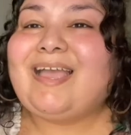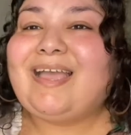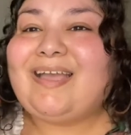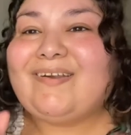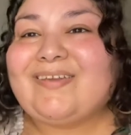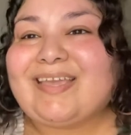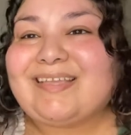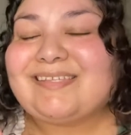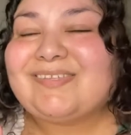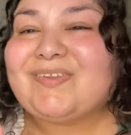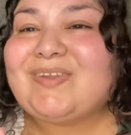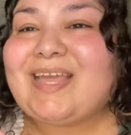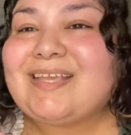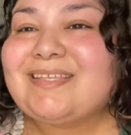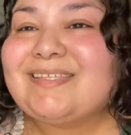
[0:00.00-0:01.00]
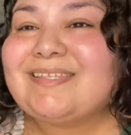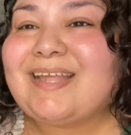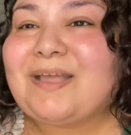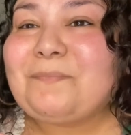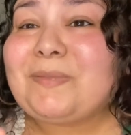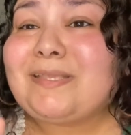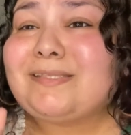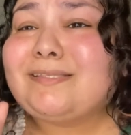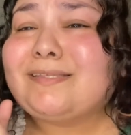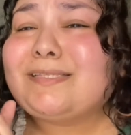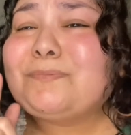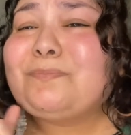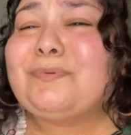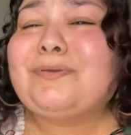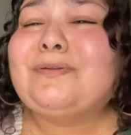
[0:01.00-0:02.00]
Okay, so next up is this
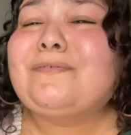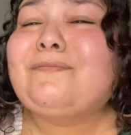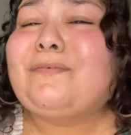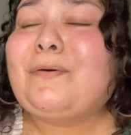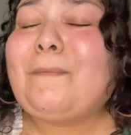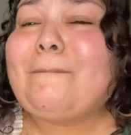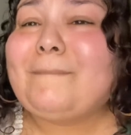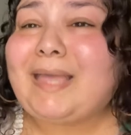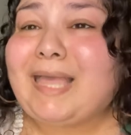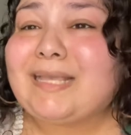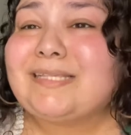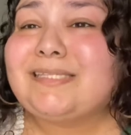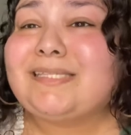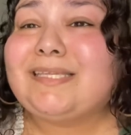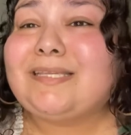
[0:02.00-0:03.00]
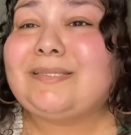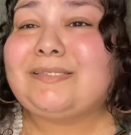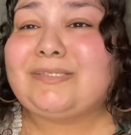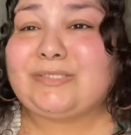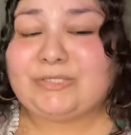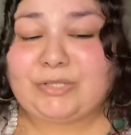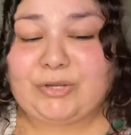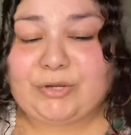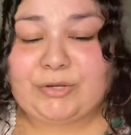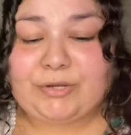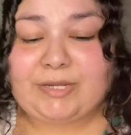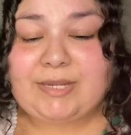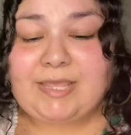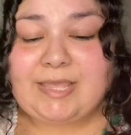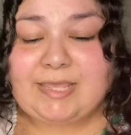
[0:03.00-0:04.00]
beautiful maxi
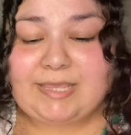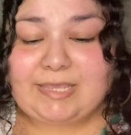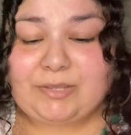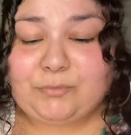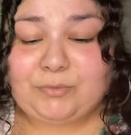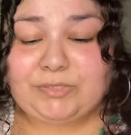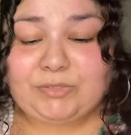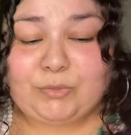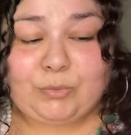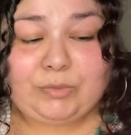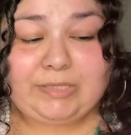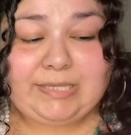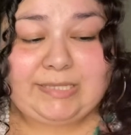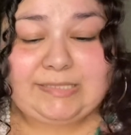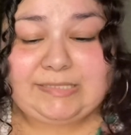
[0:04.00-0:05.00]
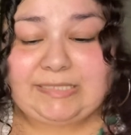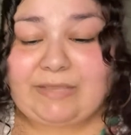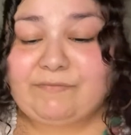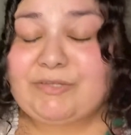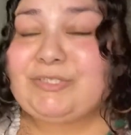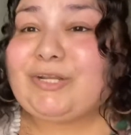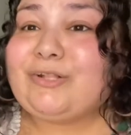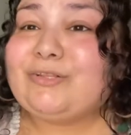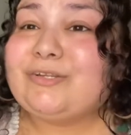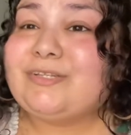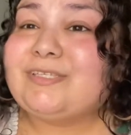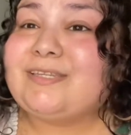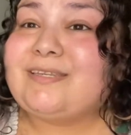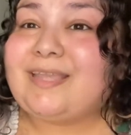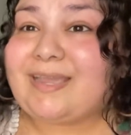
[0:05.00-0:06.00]
skirt. It was only
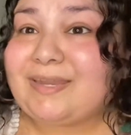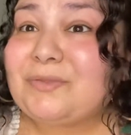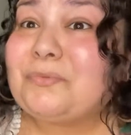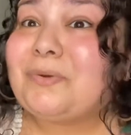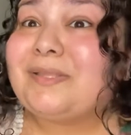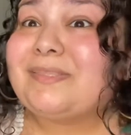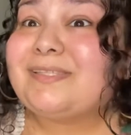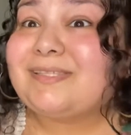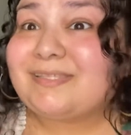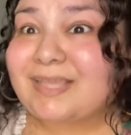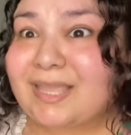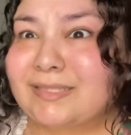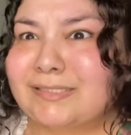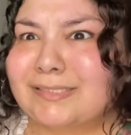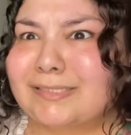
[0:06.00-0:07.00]
$7.91,